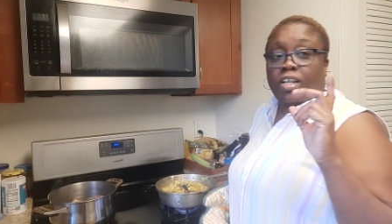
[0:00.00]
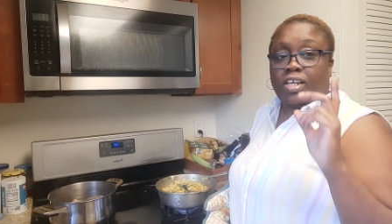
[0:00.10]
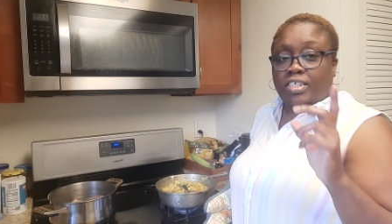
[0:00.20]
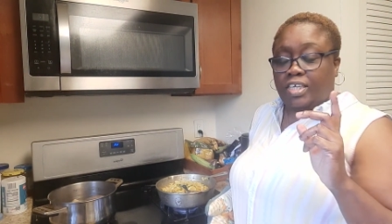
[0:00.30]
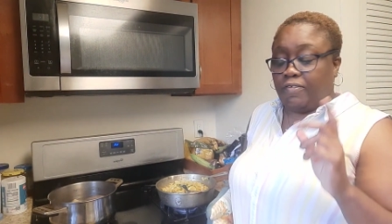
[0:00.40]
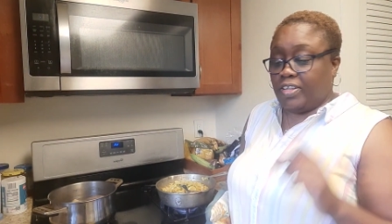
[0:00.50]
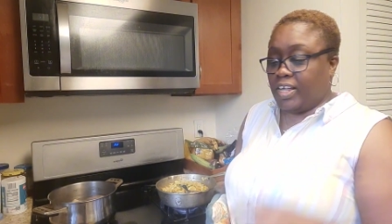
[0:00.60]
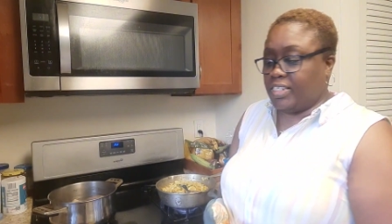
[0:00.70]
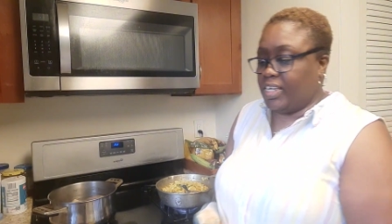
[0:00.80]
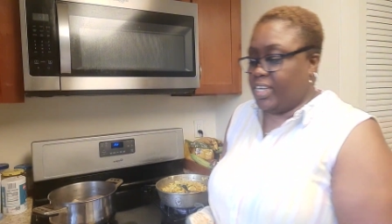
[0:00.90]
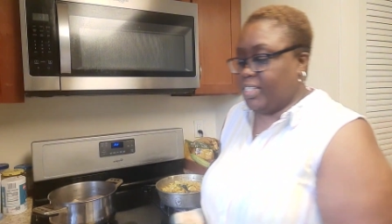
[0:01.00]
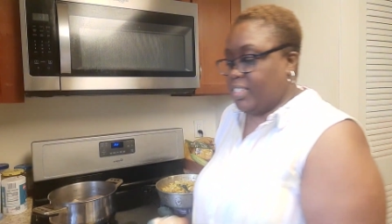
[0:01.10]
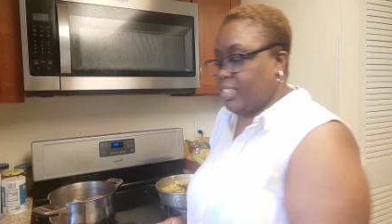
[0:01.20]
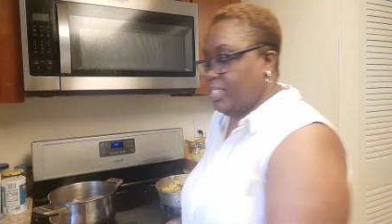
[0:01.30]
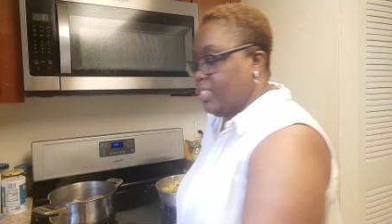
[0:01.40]
let's give it a
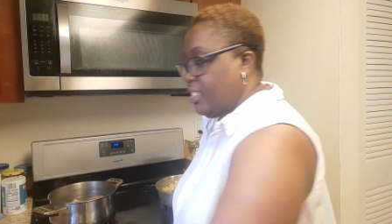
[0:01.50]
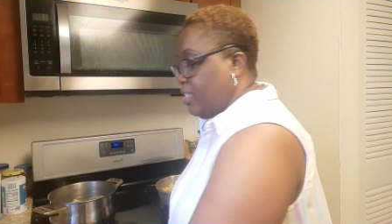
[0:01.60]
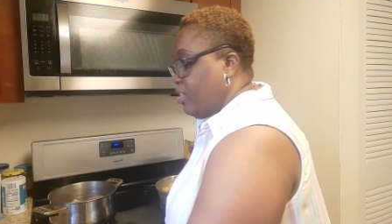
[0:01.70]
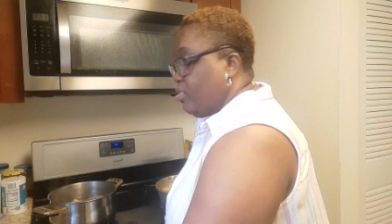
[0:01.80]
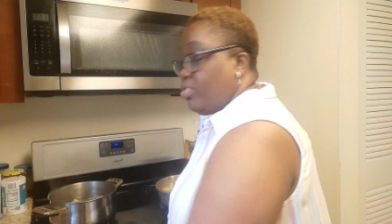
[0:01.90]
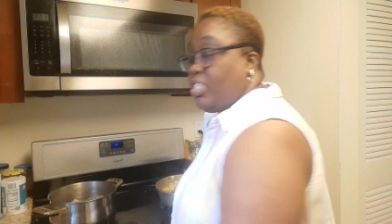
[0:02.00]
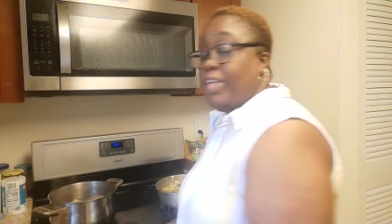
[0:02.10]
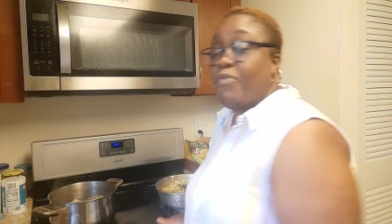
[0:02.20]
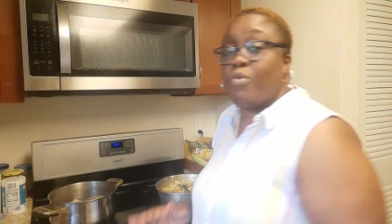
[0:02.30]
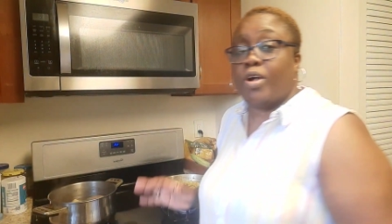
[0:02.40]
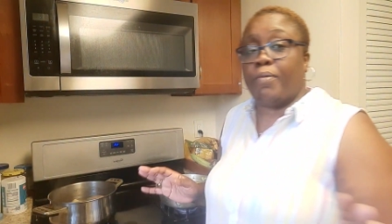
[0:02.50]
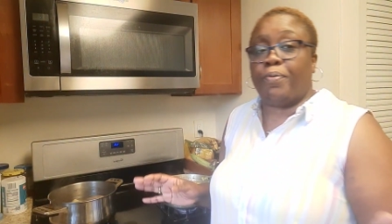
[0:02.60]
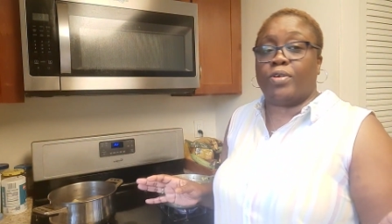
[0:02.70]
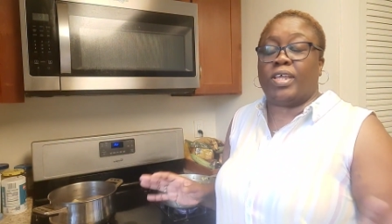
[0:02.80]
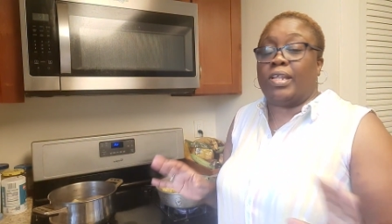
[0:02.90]
taste to see if we want to
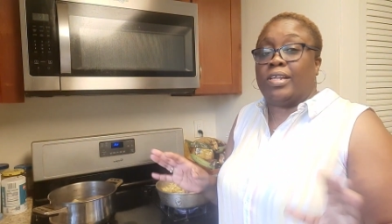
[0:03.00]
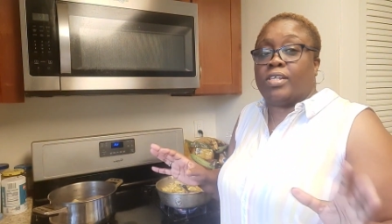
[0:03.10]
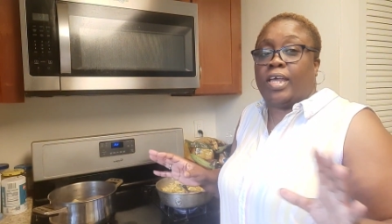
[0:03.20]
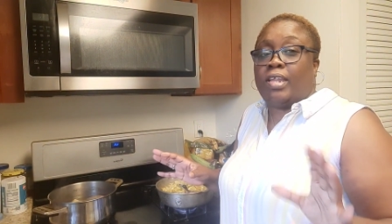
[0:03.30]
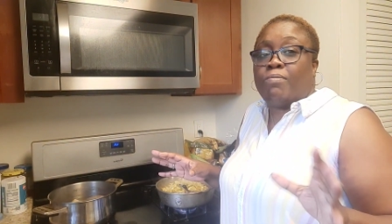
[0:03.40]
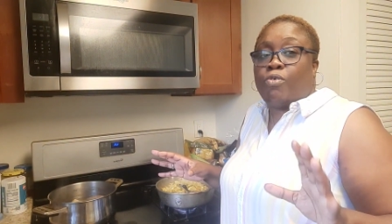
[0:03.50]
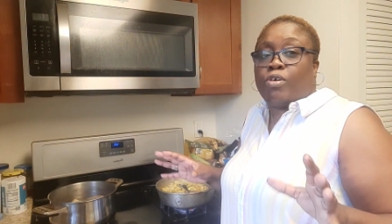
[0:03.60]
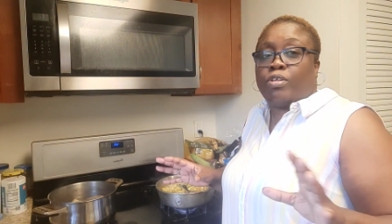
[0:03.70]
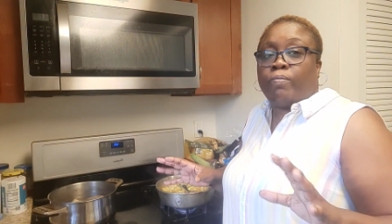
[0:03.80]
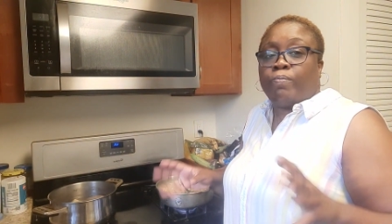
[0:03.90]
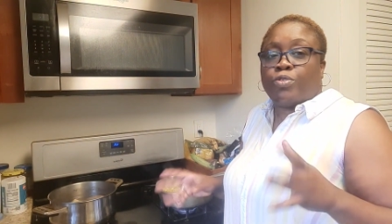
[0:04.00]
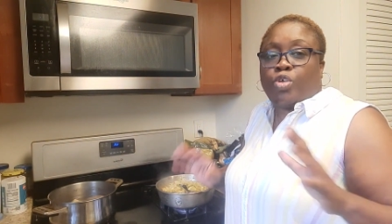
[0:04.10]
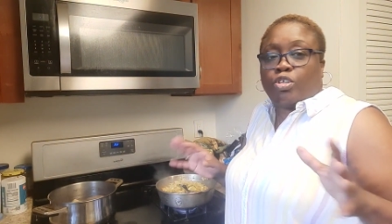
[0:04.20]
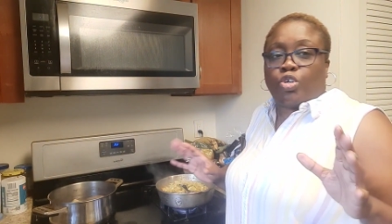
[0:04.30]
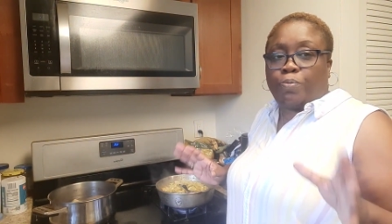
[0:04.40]
put any more
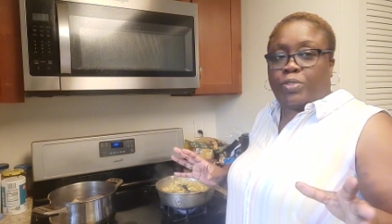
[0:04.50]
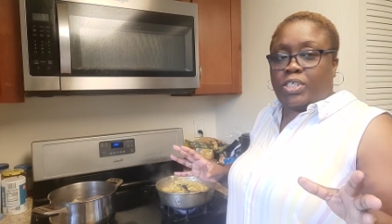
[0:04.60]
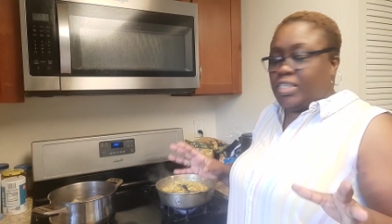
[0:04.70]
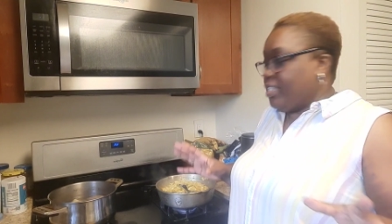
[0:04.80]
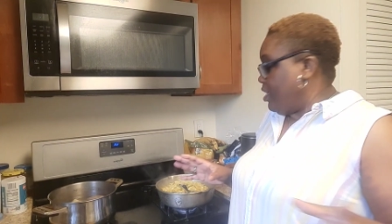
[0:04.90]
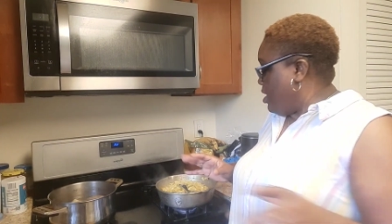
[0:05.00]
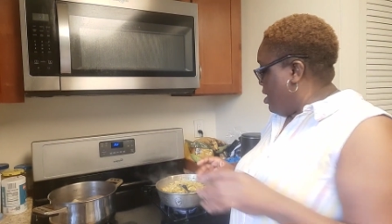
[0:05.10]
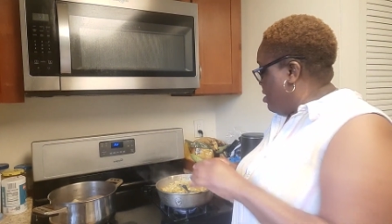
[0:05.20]
touch-up seasoning in